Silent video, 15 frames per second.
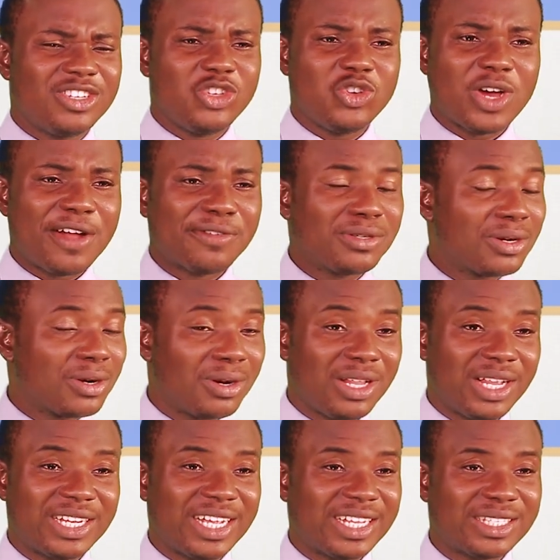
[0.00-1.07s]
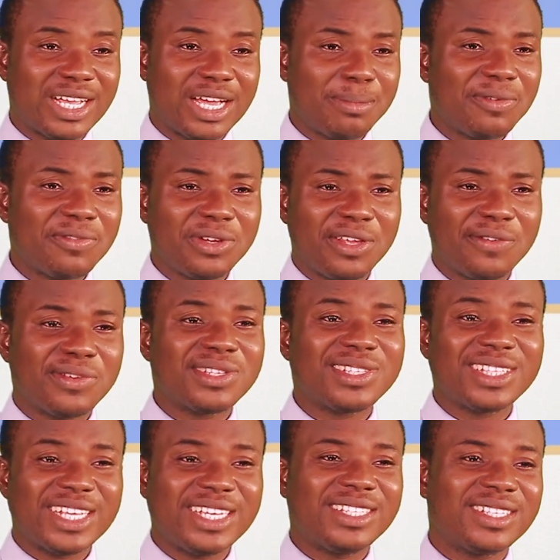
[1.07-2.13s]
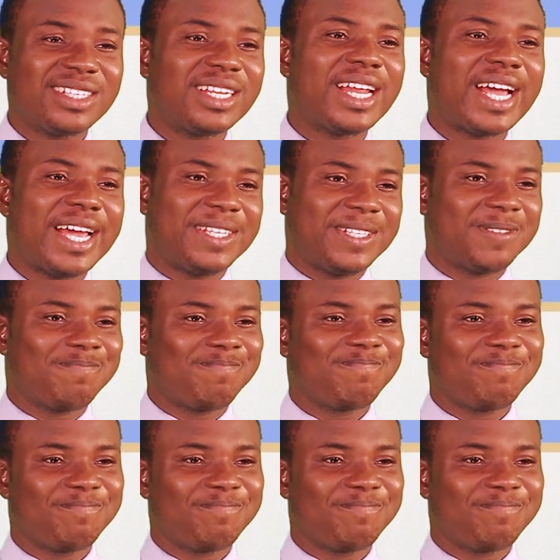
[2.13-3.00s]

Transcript: you have to call at that time even if it's late in the night.